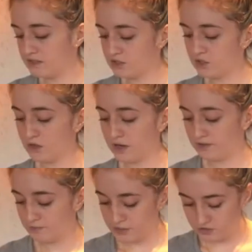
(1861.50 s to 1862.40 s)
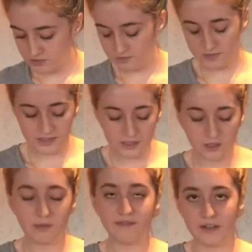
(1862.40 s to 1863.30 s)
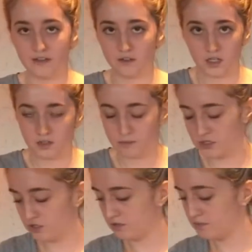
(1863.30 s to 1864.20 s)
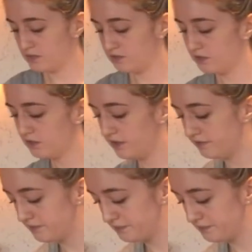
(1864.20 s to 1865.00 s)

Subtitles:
don't crowd the mushrooms. It'll be fine. Crowd the mushrooms. You'll live.